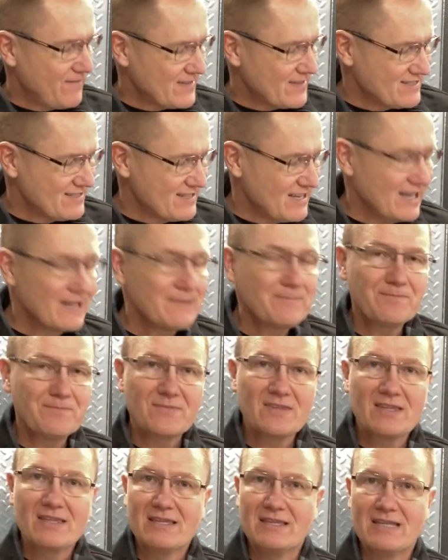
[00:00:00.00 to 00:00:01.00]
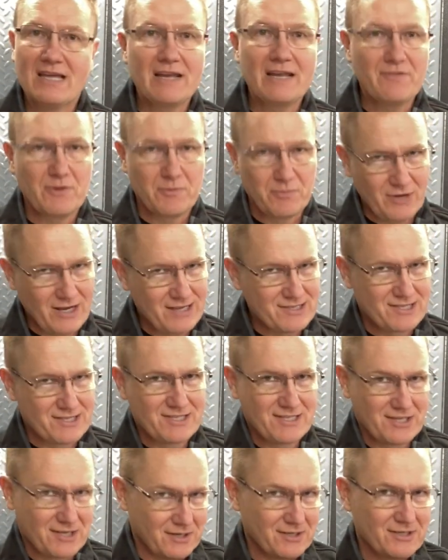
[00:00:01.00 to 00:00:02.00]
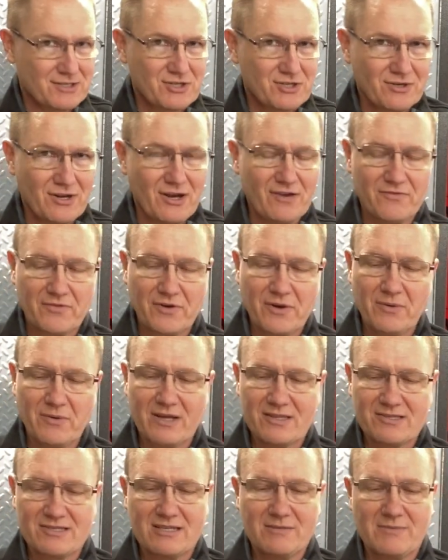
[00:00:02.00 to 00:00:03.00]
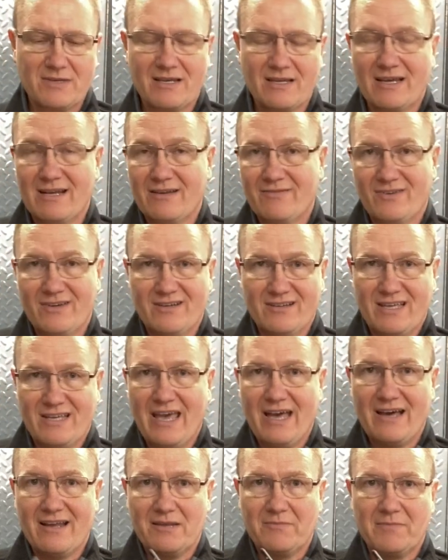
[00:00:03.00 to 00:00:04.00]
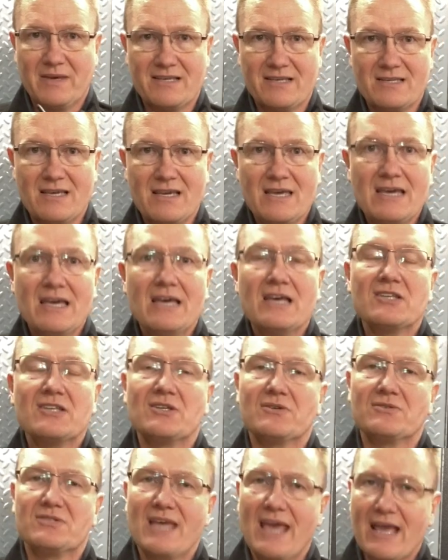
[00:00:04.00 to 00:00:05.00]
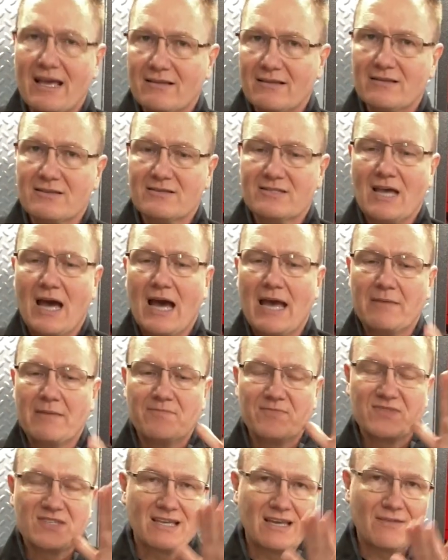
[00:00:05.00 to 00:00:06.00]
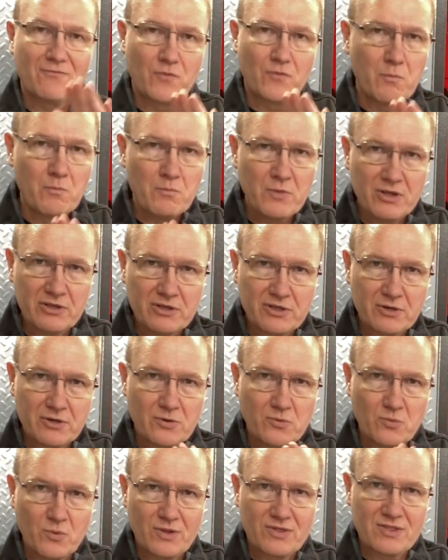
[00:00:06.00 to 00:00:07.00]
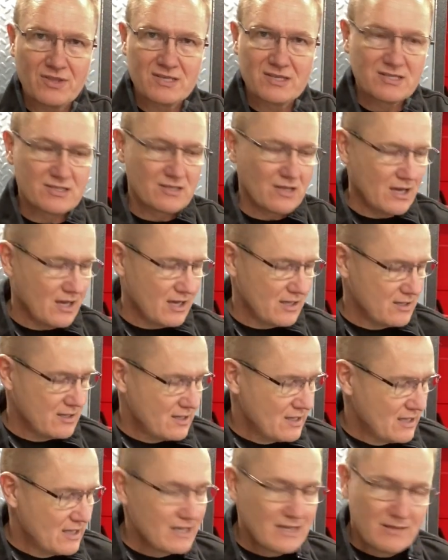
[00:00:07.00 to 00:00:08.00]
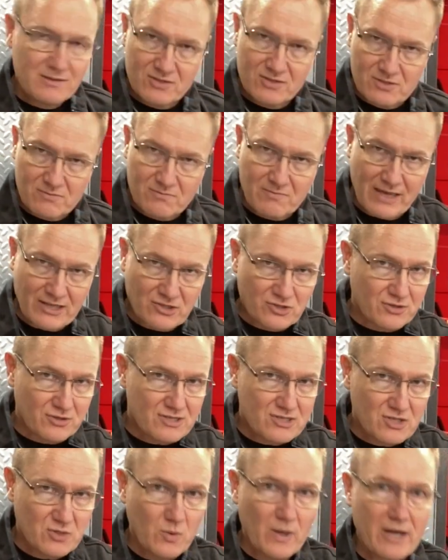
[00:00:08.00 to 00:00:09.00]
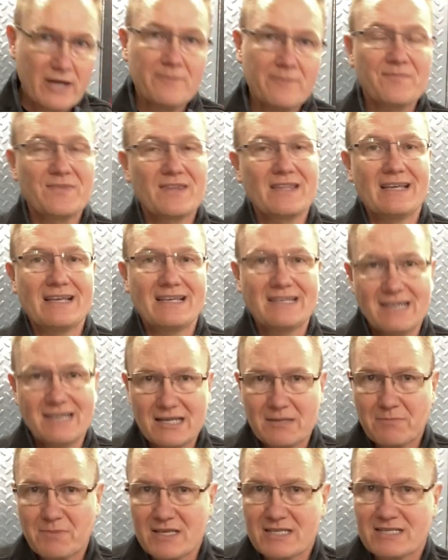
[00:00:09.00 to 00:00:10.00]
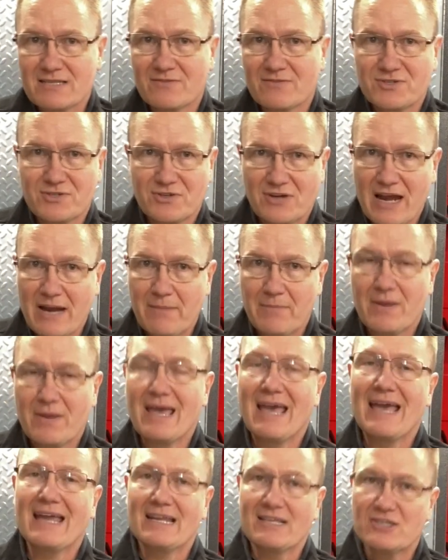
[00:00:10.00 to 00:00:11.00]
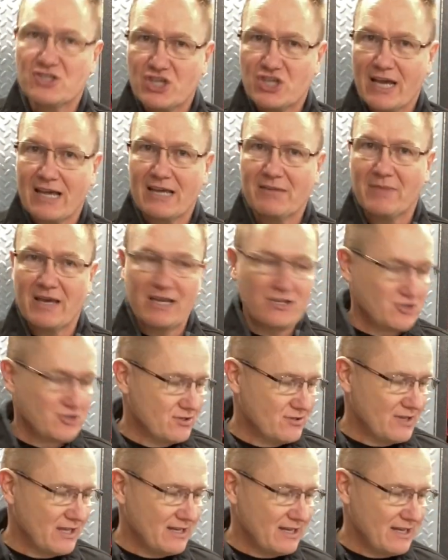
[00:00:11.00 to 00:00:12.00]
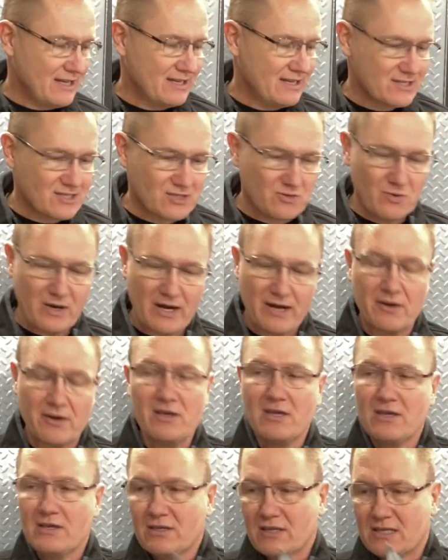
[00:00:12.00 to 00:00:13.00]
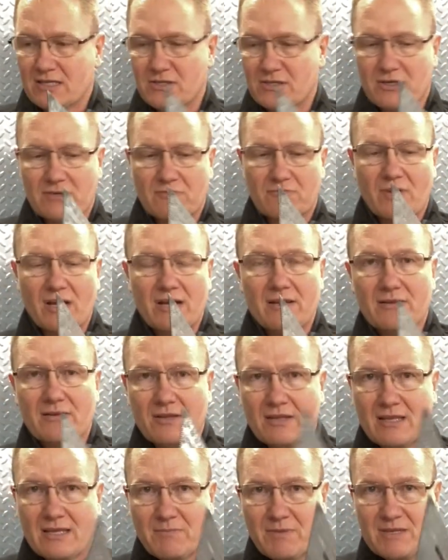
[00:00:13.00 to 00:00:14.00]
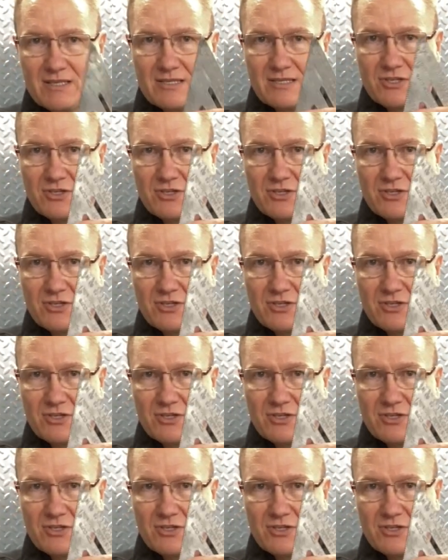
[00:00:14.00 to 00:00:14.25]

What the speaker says: it's not, none of your projects are going to turn out very well. It's going to be kind of a chaotic mess. So take a little time to get familiar with the saw. make sure it's square, cut a piece of scrap, and then check and make sure that it is square. Because you can run the piece of